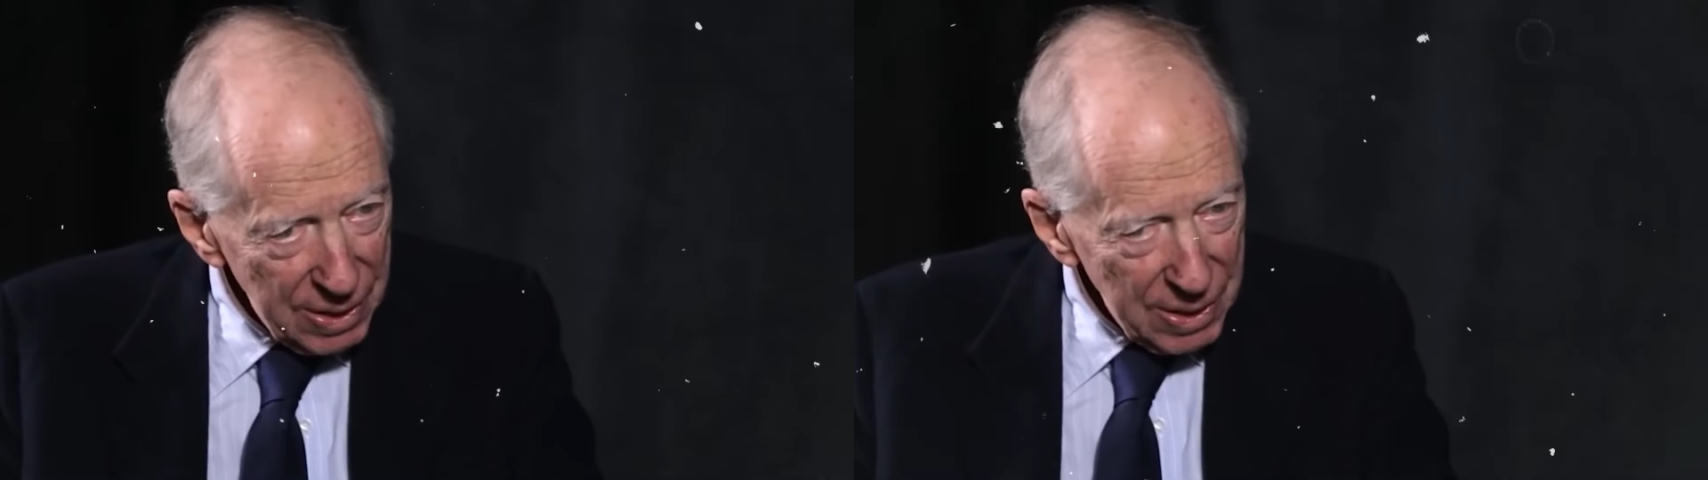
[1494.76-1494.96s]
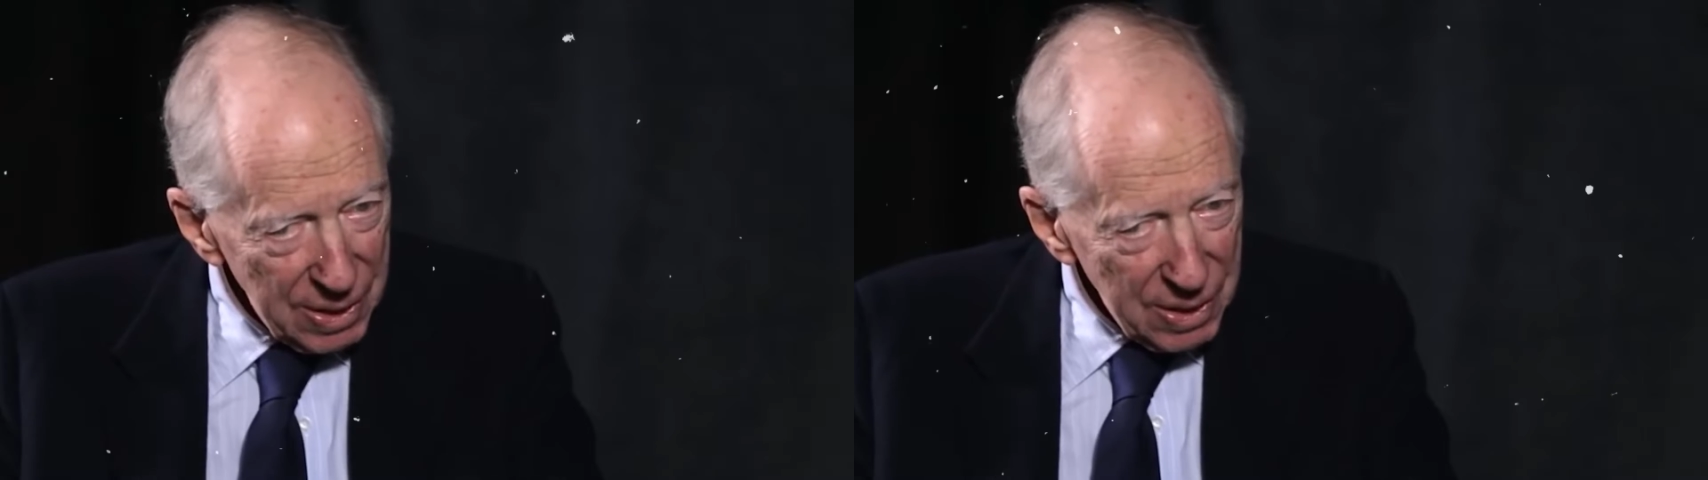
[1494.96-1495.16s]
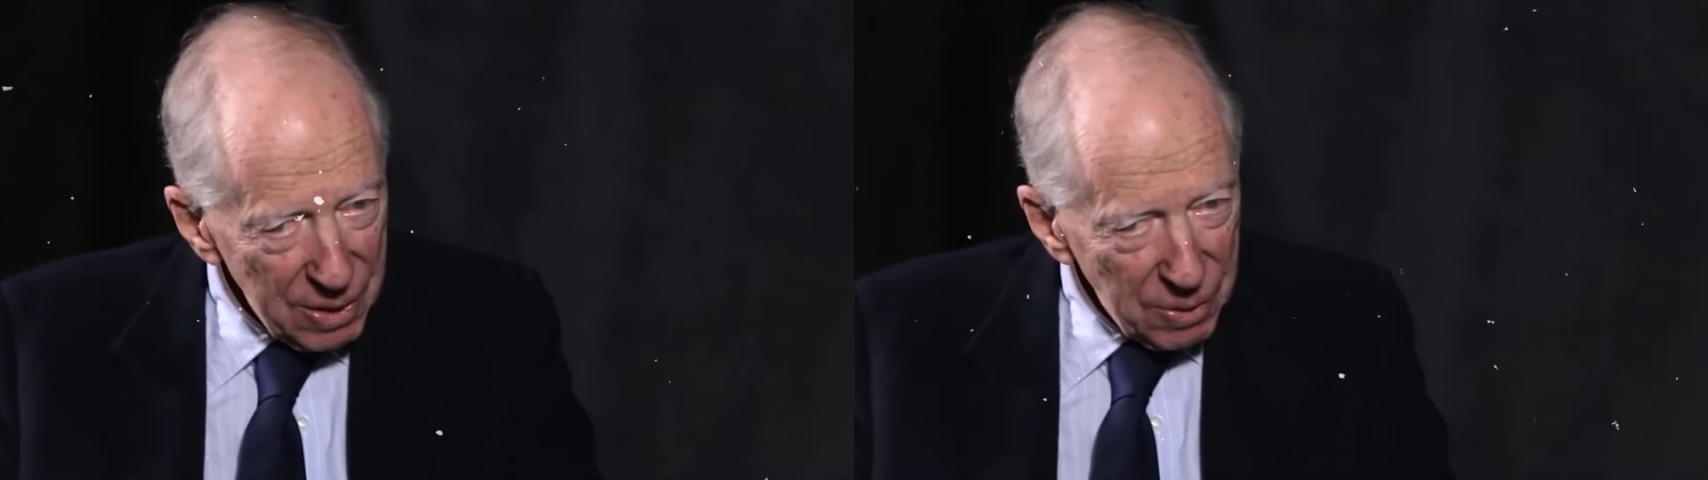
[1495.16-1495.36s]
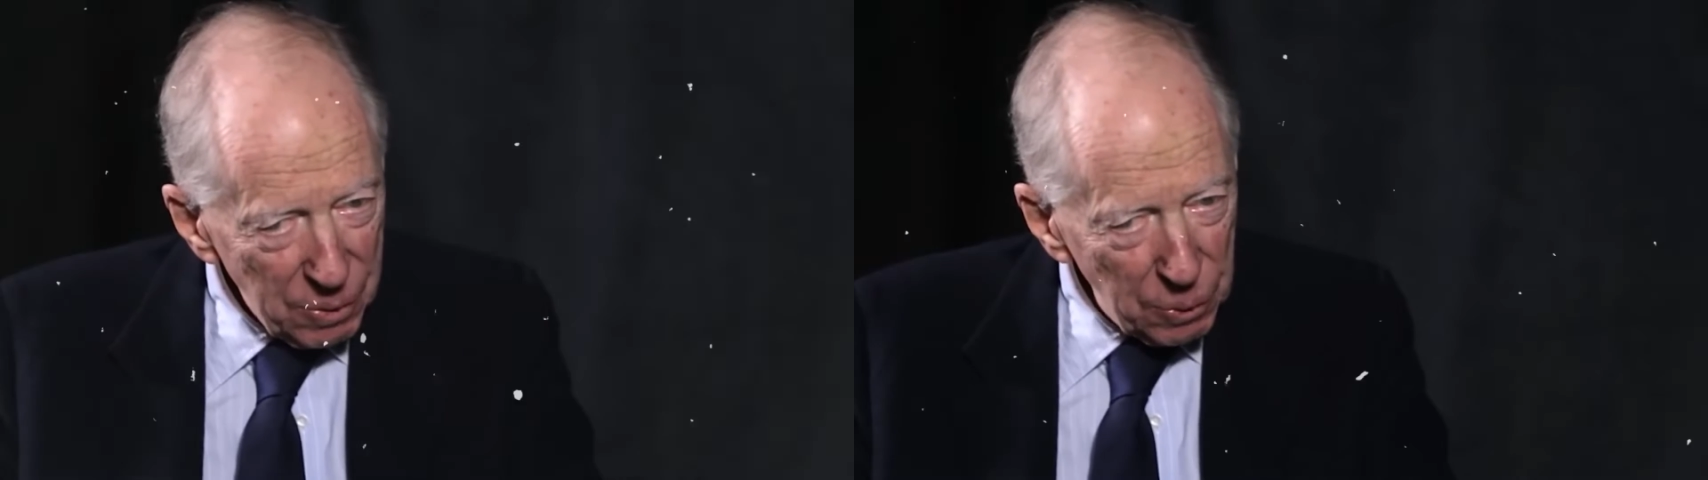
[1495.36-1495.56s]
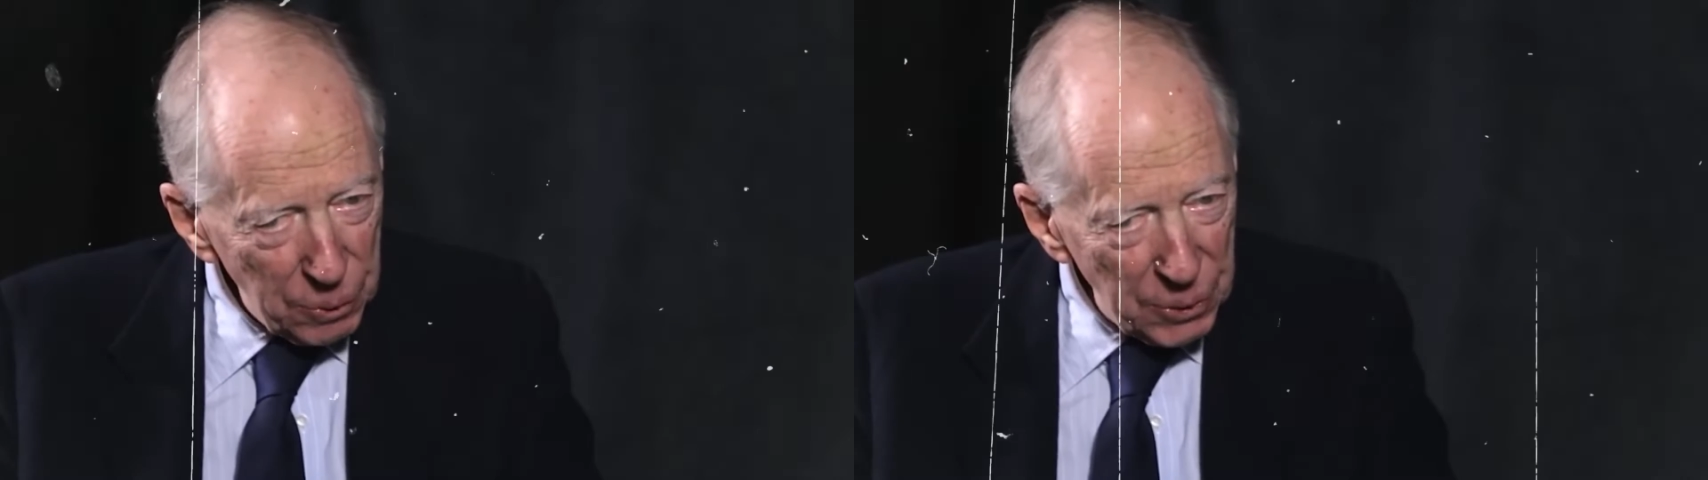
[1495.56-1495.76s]
Creating
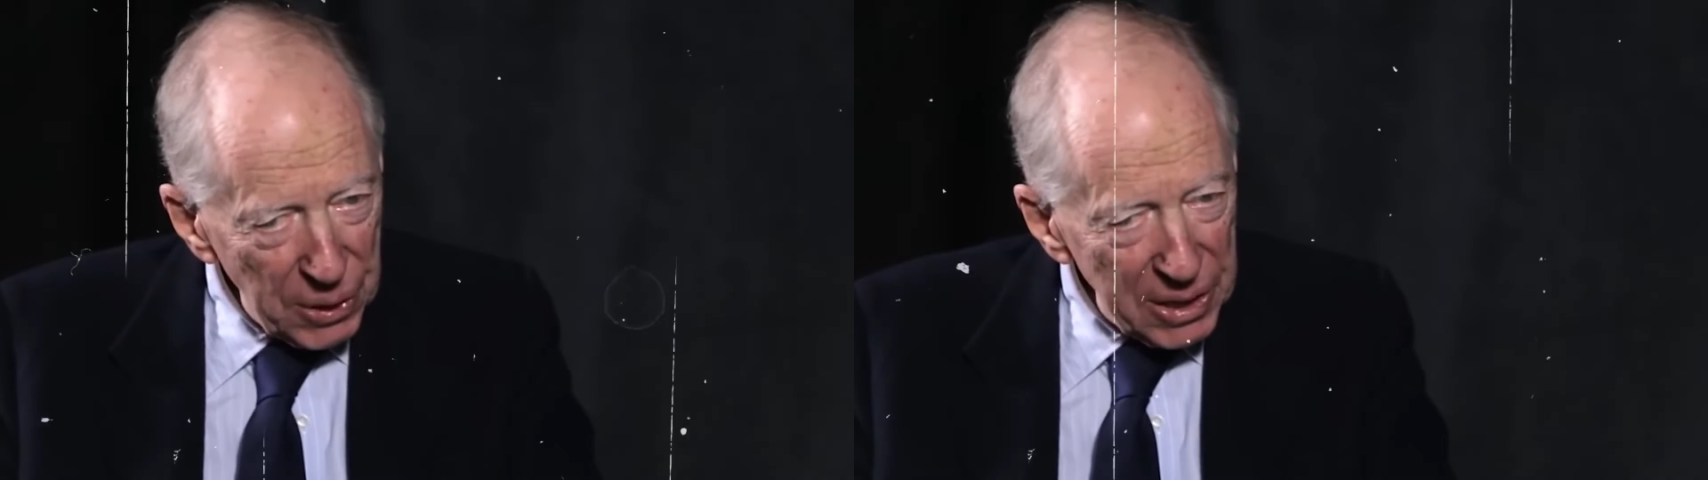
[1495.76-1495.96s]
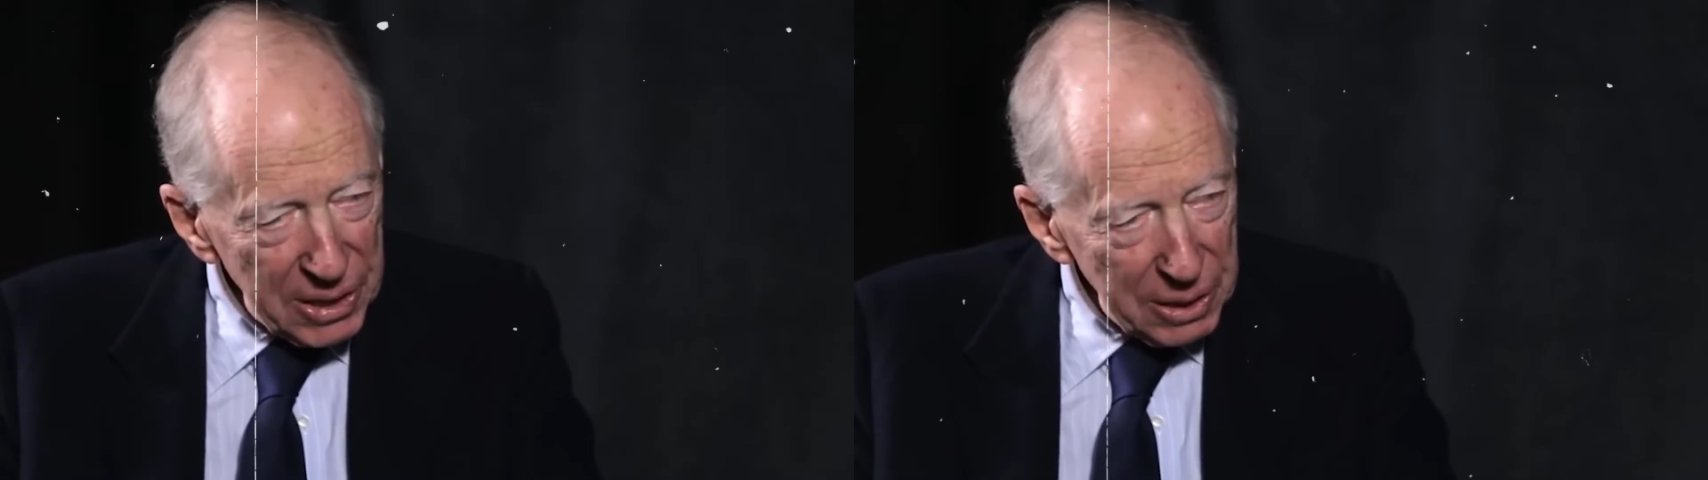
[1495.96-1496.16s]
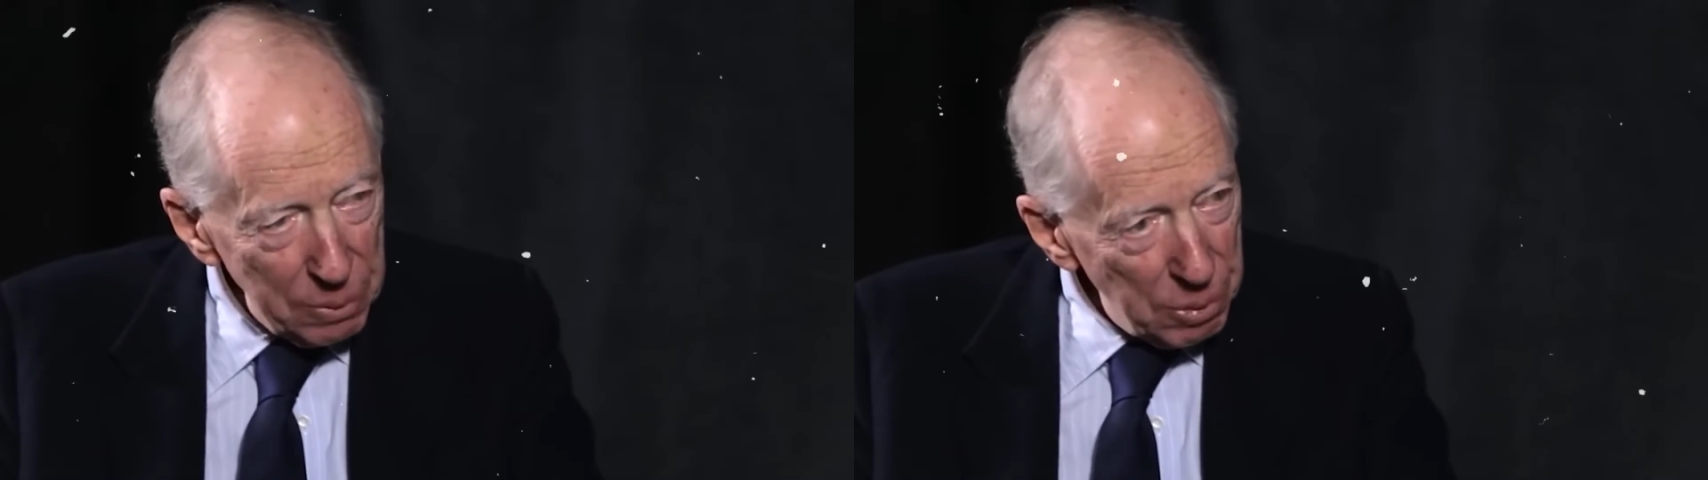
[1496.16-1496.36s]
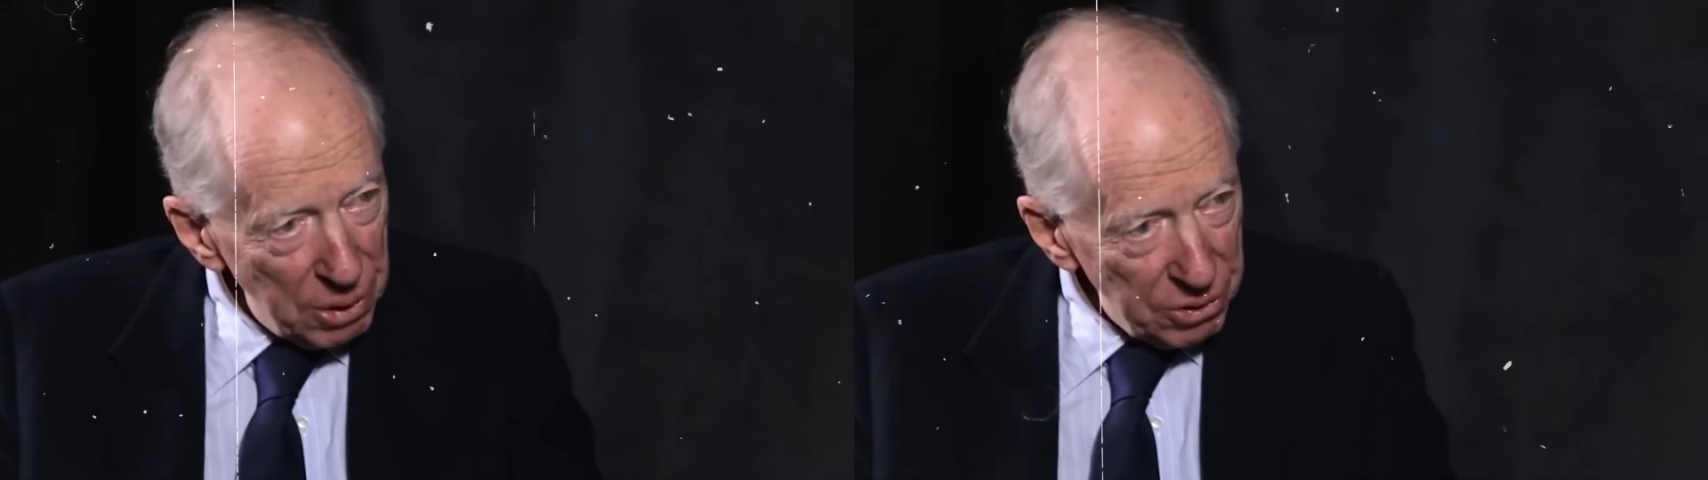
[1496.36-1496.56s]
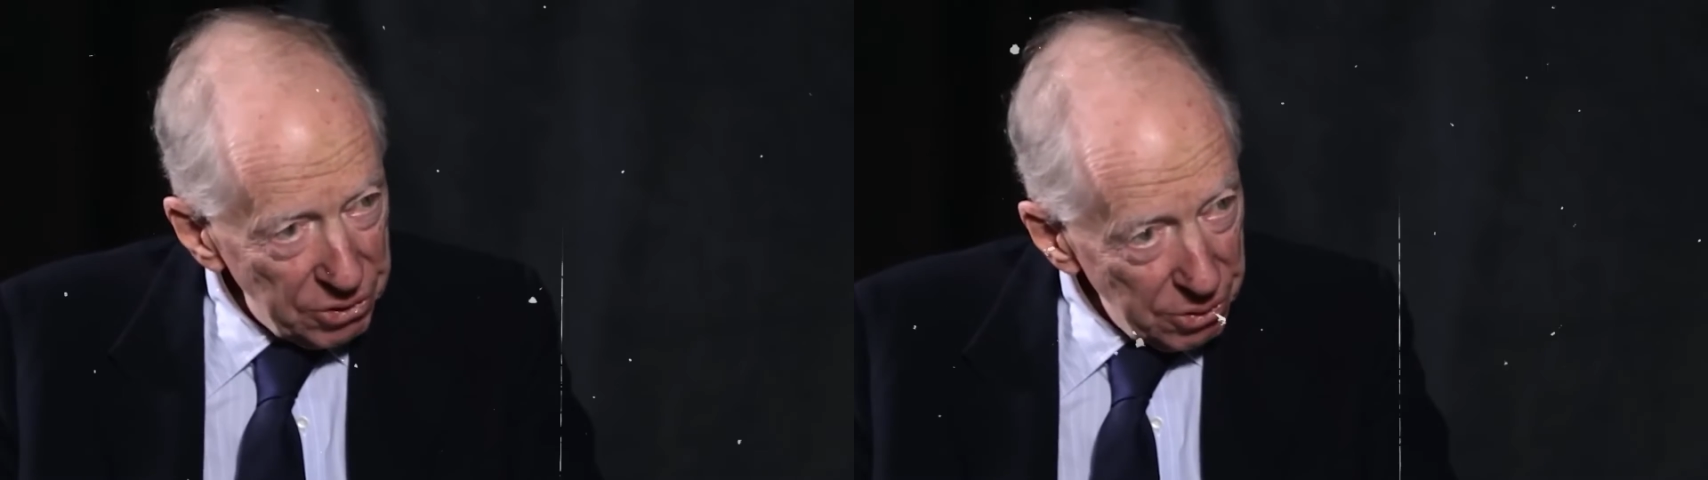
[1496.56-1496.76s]
Israel was actually the